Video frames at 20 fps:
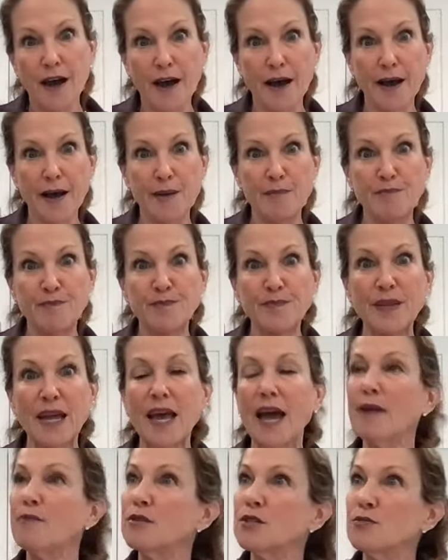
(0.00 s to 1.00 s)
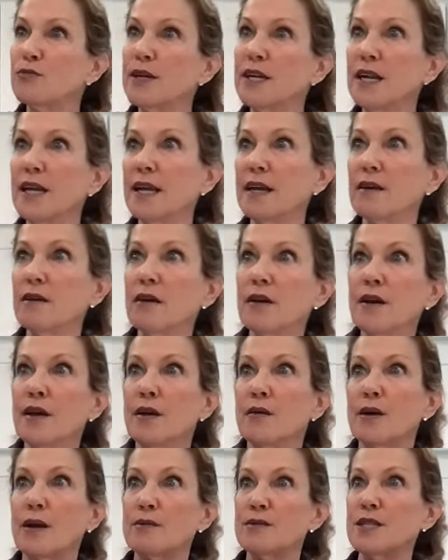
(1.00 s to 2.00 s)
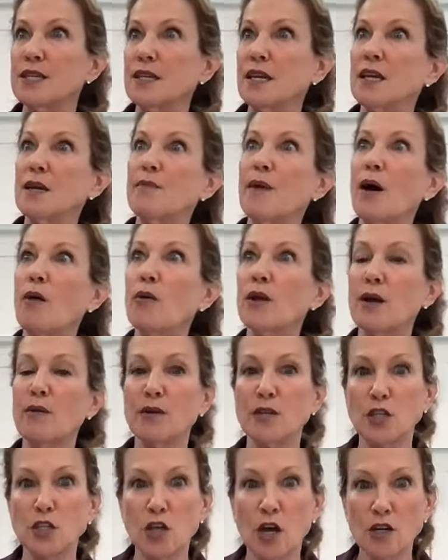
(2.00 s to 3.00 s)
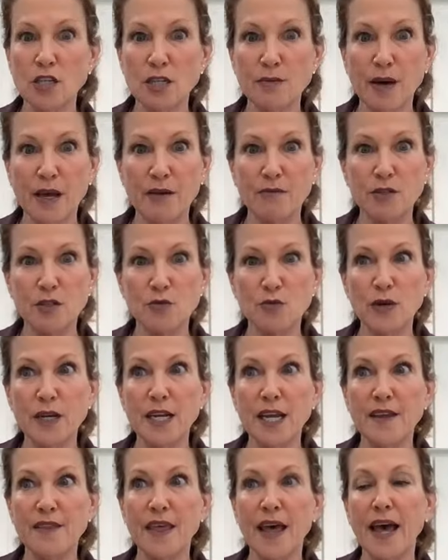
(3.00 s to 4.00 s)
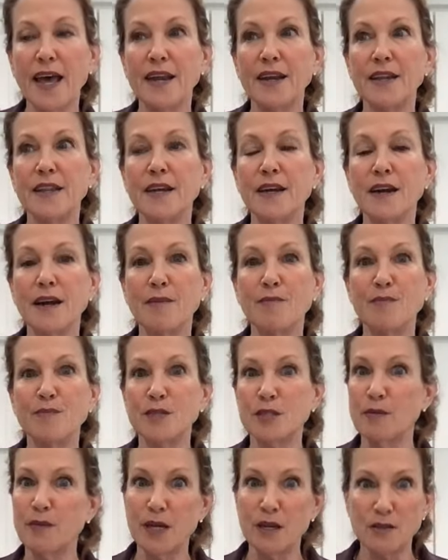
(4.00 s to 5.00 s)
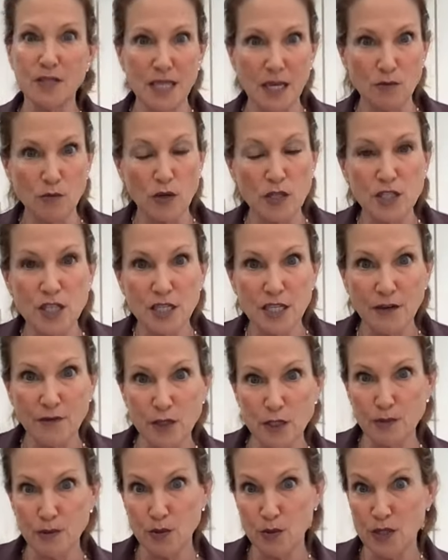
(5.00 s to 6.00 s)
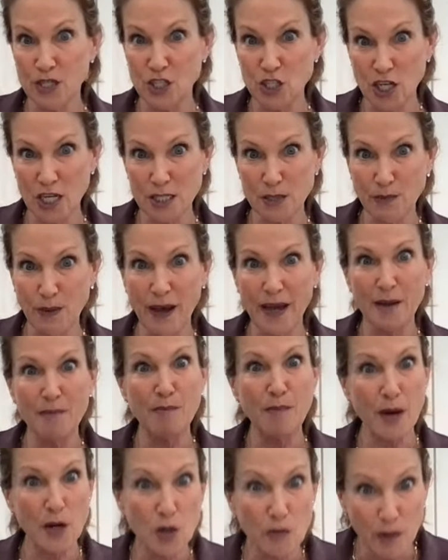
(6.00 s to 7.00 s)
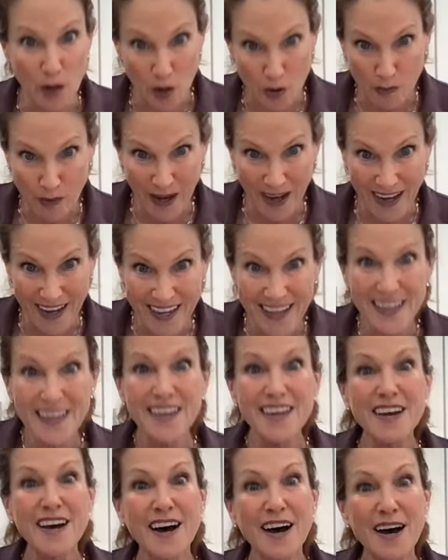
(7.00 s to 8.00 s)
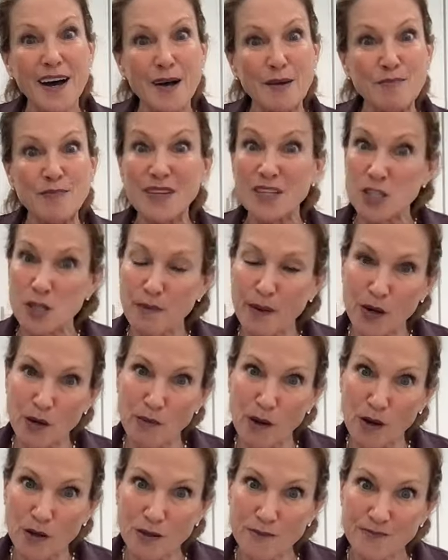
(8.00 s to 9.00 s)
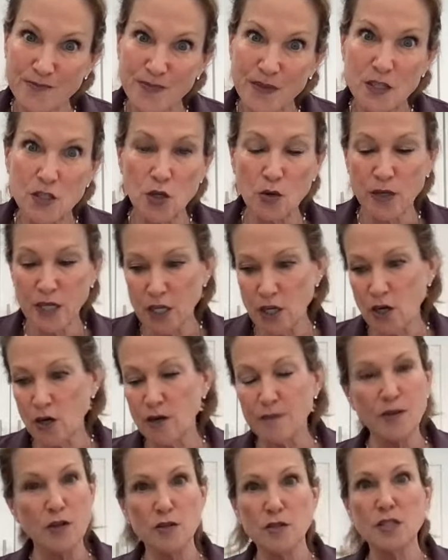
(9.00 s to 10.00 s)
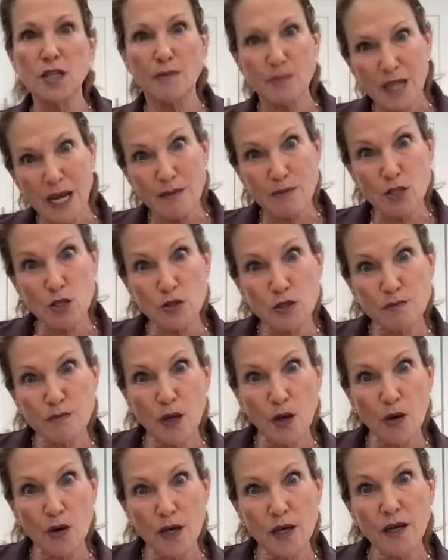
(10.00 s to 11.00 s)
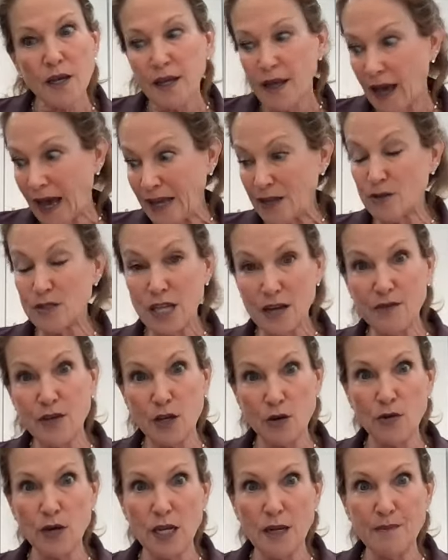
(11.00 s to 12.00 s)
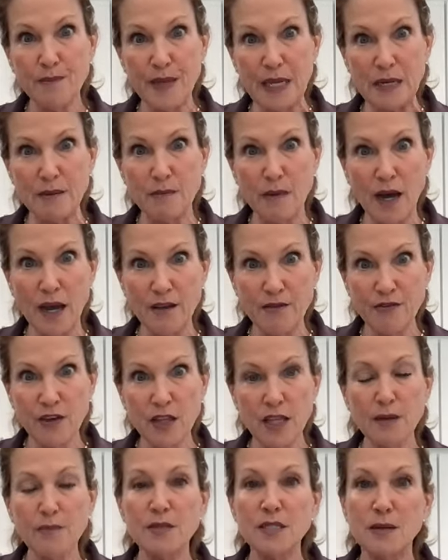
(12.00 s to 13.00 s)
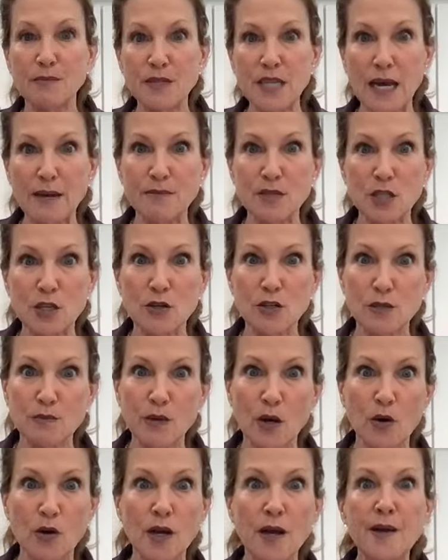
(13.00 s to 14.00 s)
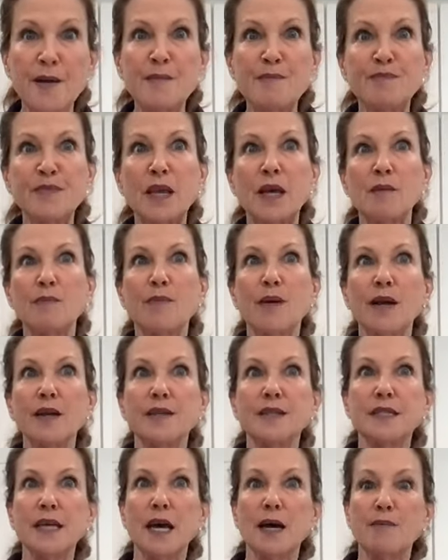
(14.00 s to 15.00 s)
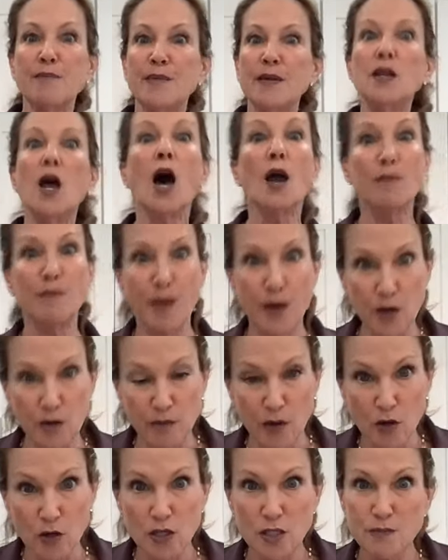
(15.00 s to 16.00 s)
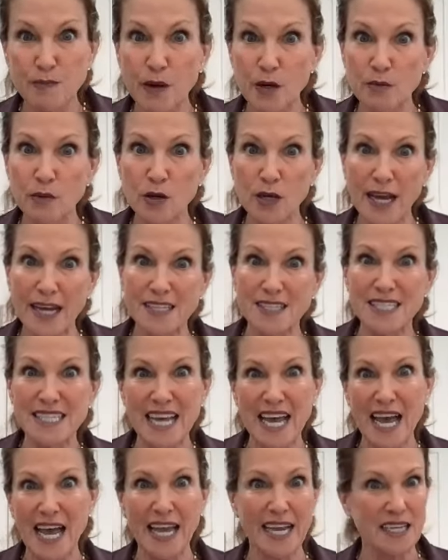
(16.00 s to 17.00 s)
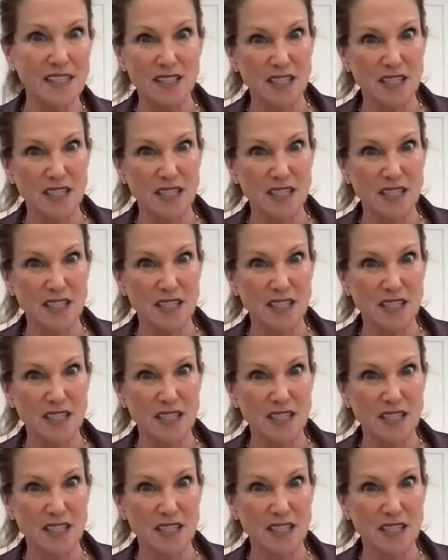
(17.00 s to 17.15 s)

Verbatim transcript: Um, I was reading when I was thinking about what I wanted to talk to you about. I was reading that there um, somebody said, "What's the difference between chess pie and buttermilk pie?" Um, it's the buttermilk. So here, there, sometimes there's milk. I use heavy cream in my filling. Sometimes there's milk, but um, not buttermilk because buttermilk adds tang.